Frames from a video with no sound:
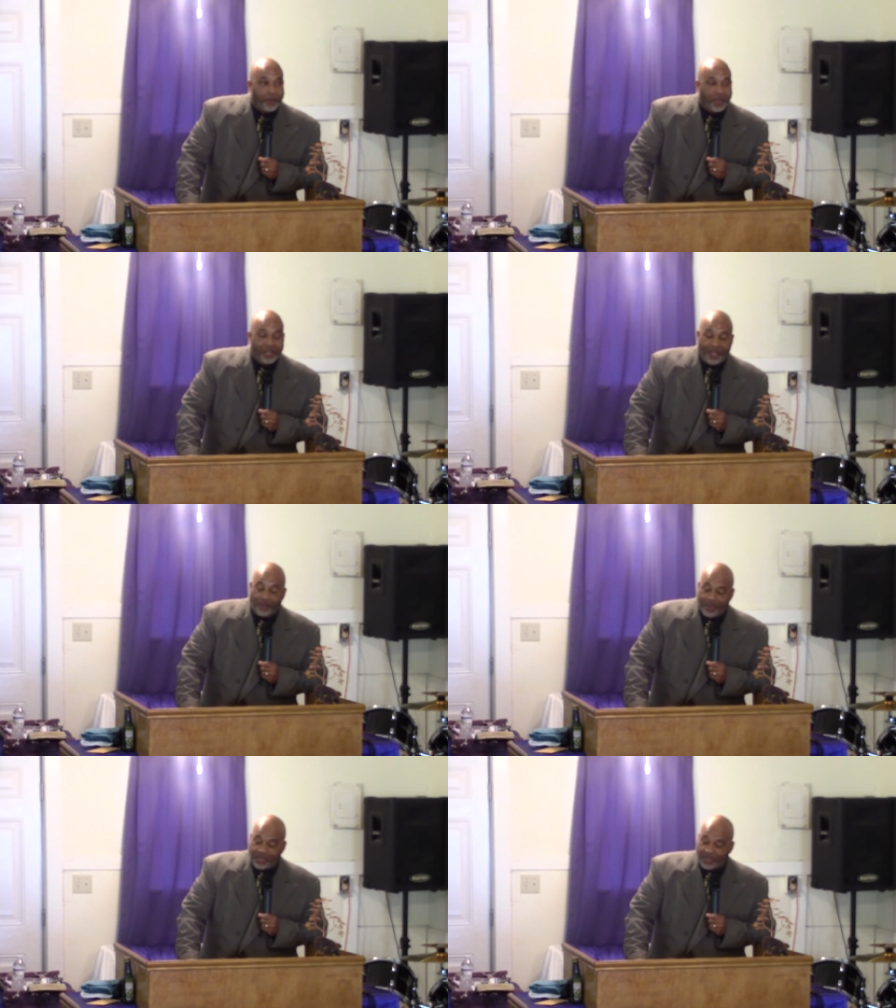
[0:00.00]
But
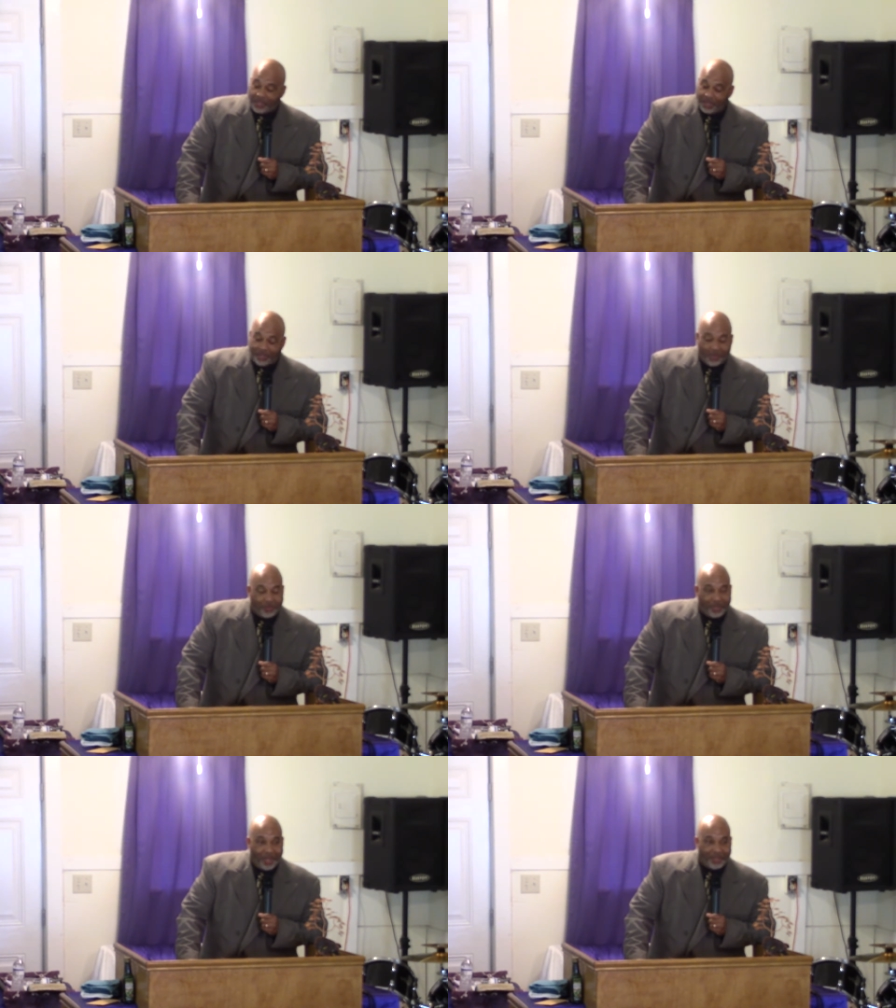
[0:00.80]
yet we teach our
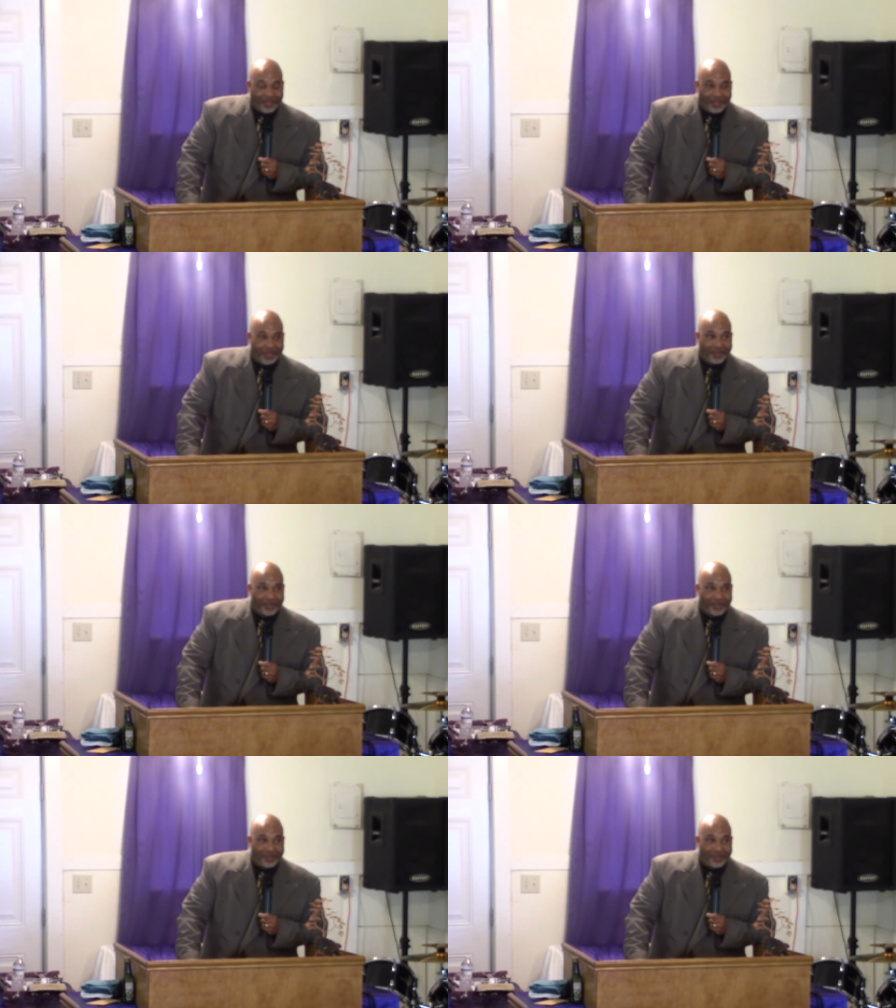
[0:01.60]
children not to steal.